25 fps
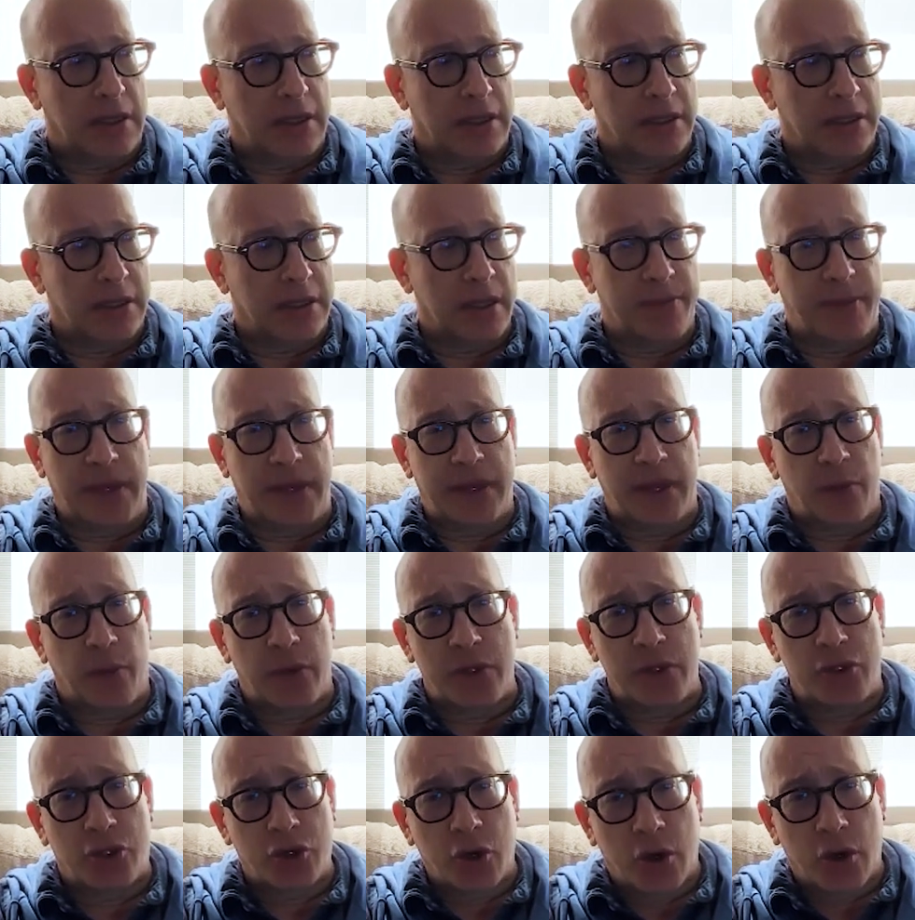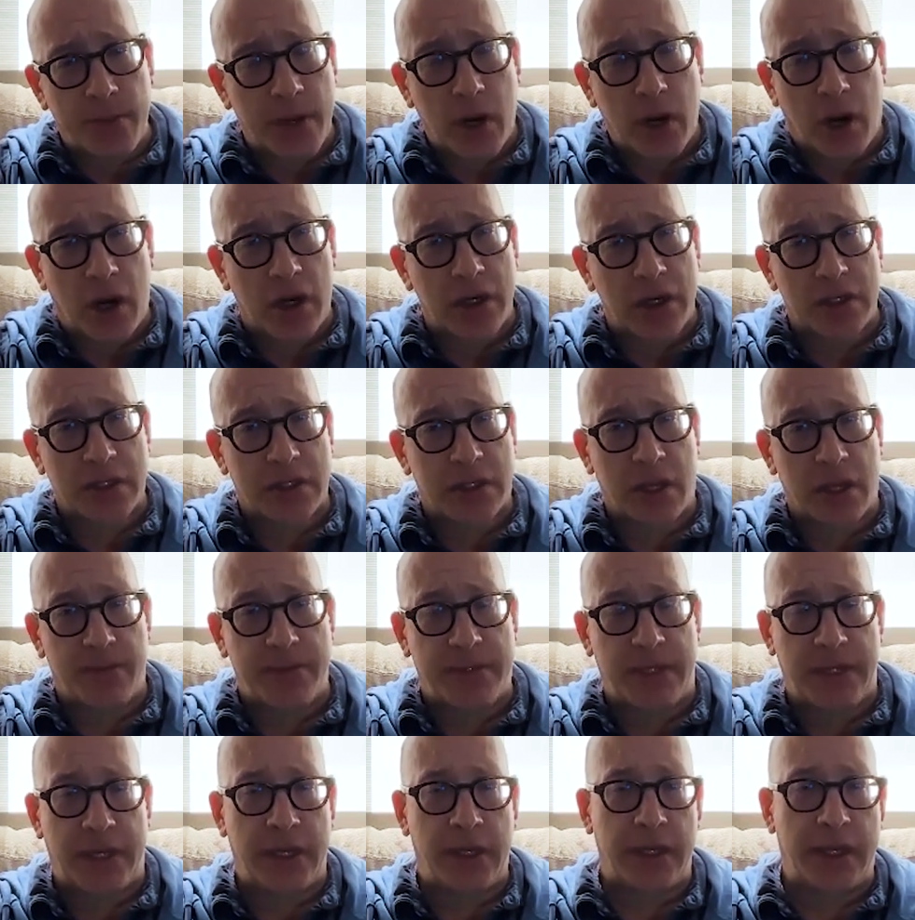something that when German artists come
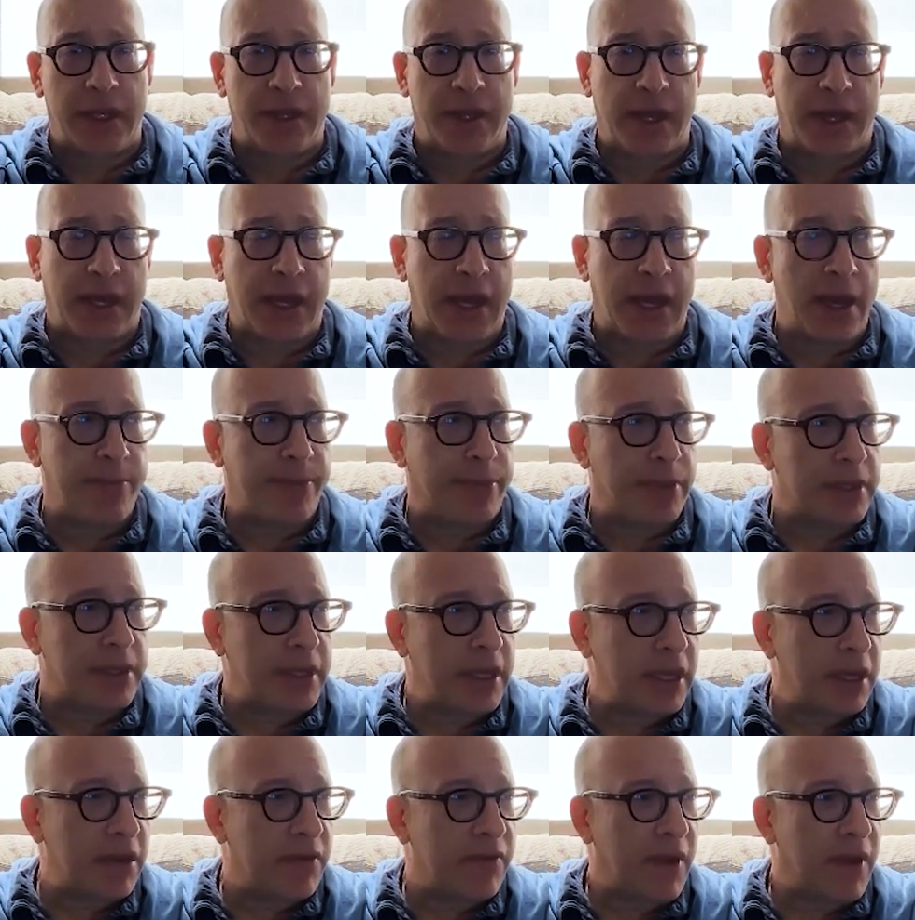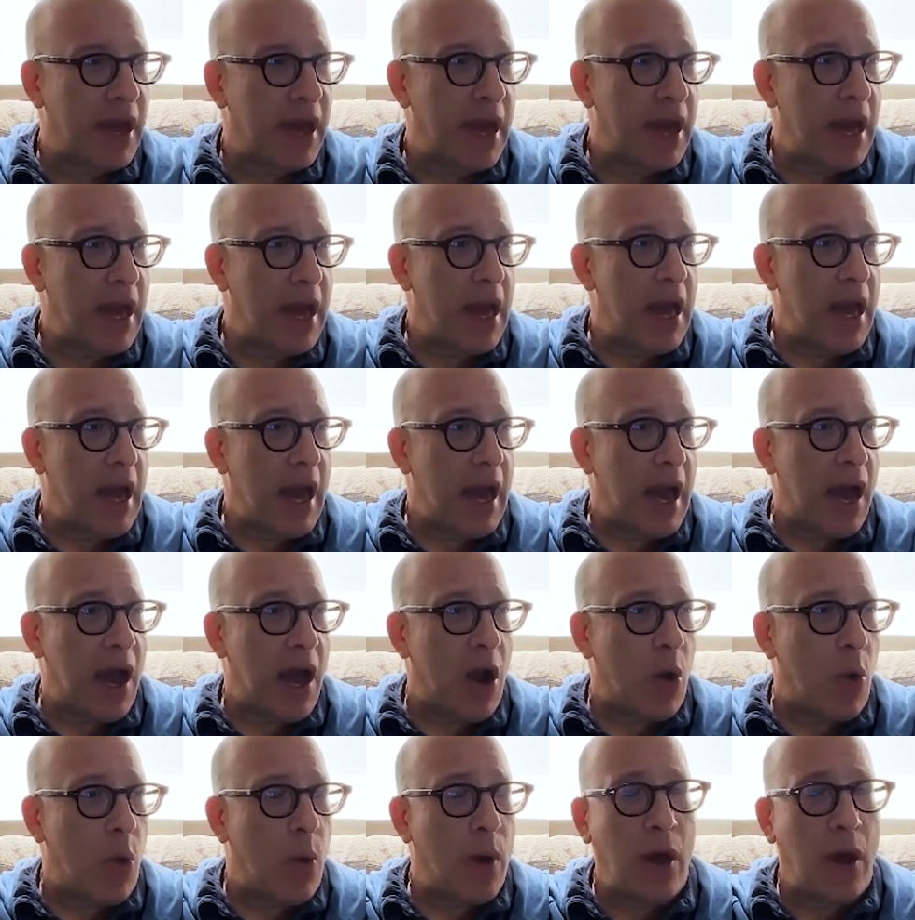to Italy, they can't believe
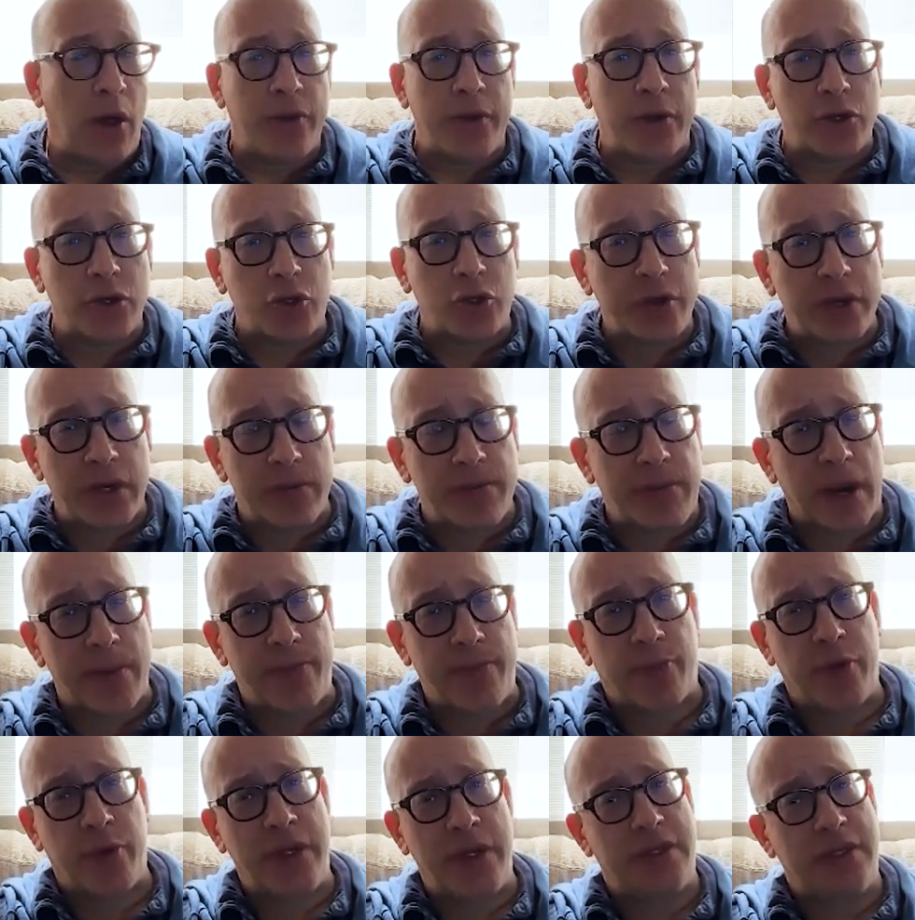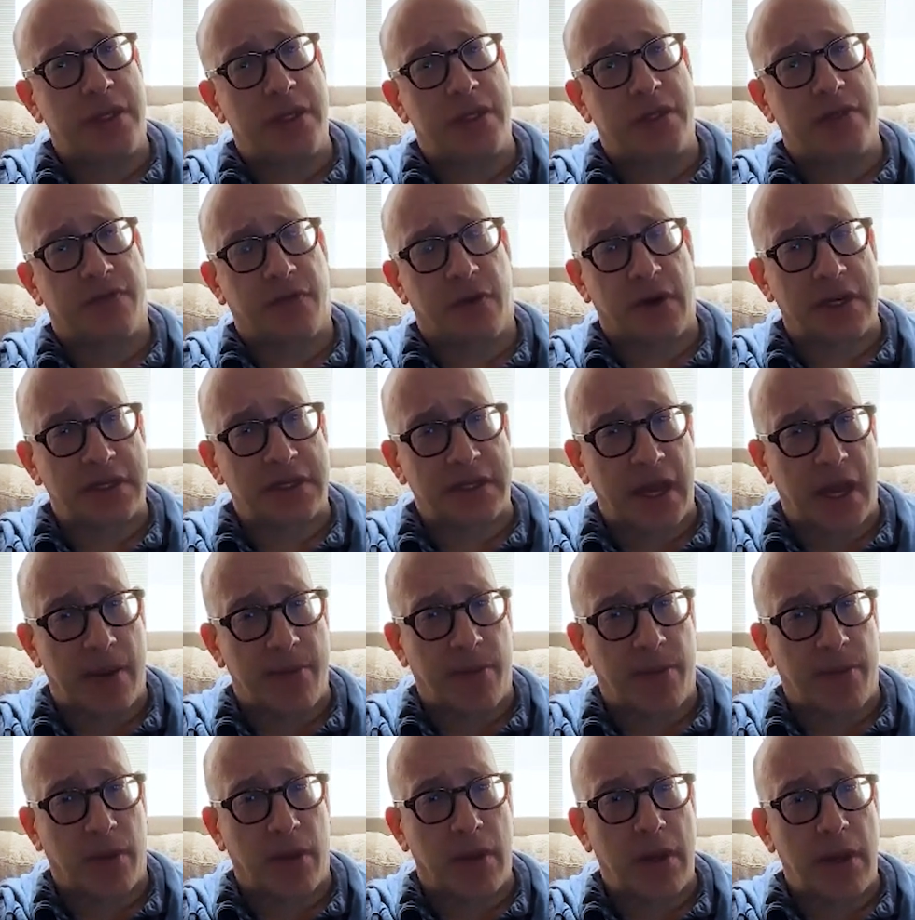how well they're treated by princes, for
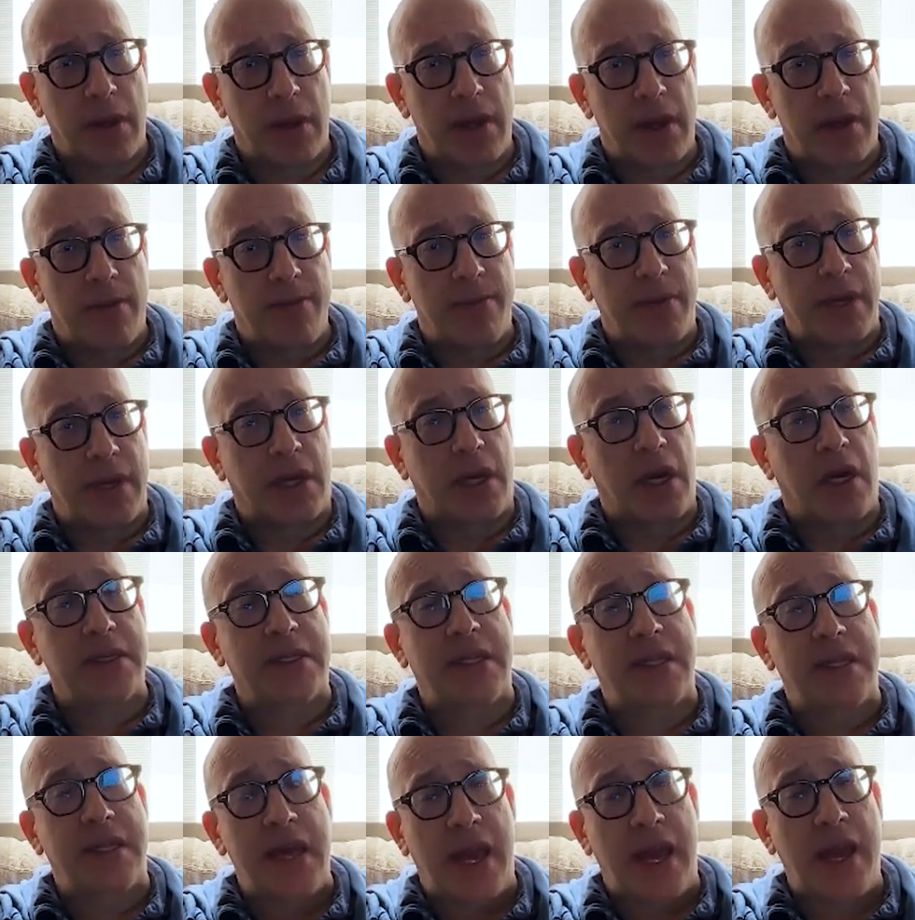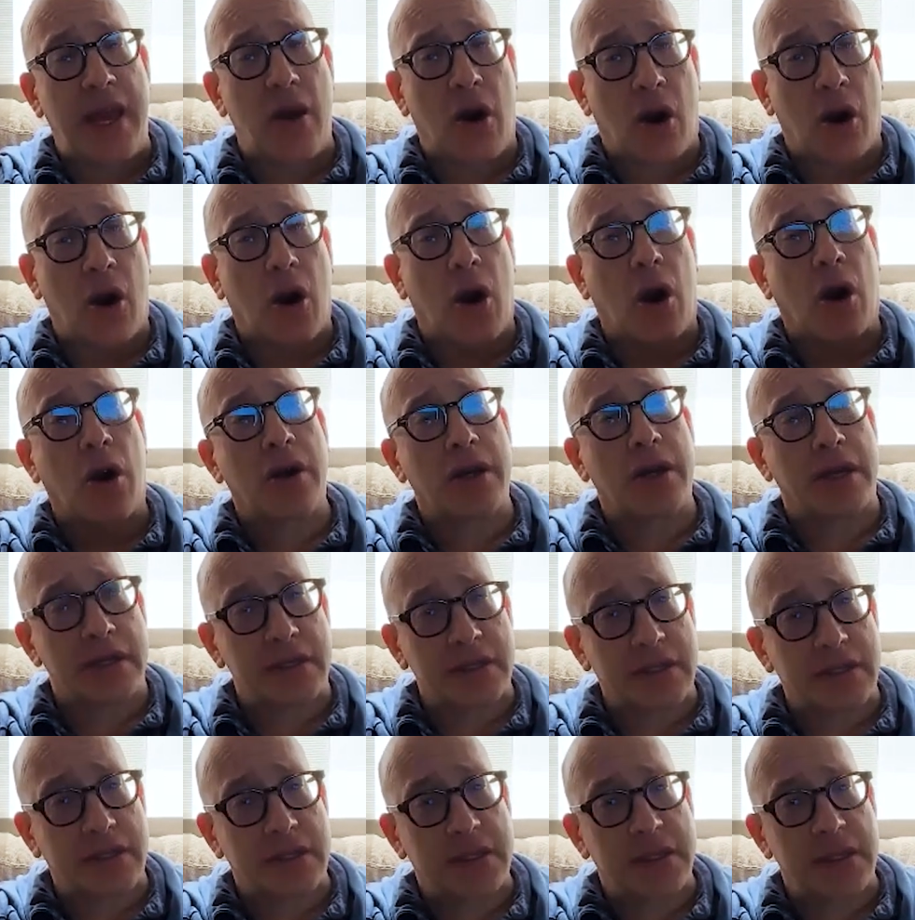example, because they are
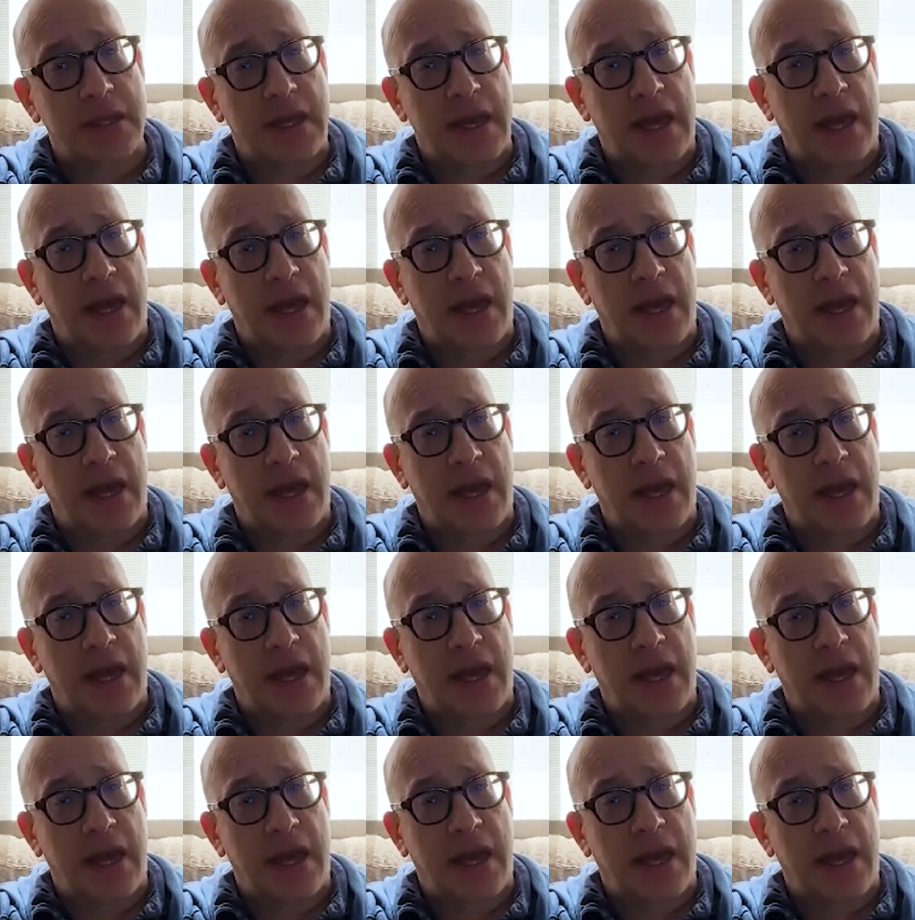artists.